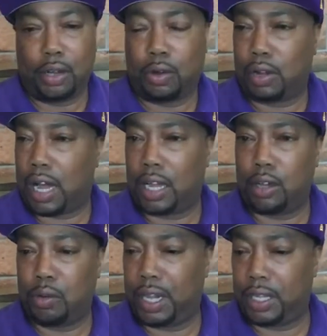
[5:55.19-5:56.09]
Or I
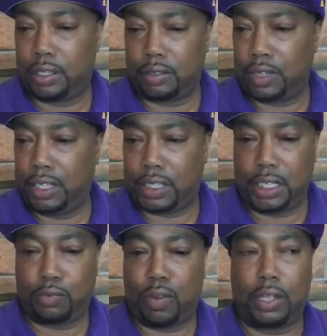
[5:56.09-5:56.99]
go in and
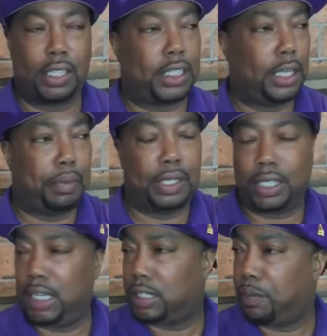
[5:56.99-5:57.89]
he's falling asleep and
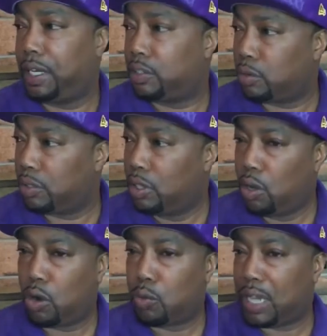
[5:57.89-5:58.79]
ESPN's
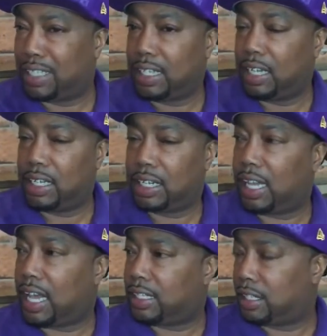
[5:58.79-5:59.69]
on, or watching
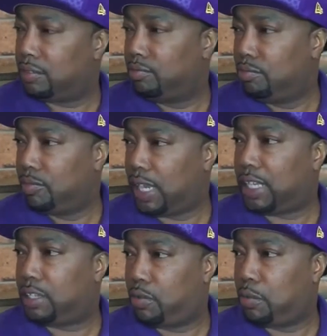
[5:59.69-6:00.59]
classic
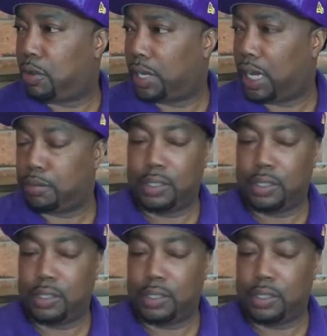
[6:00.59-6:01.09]
football games.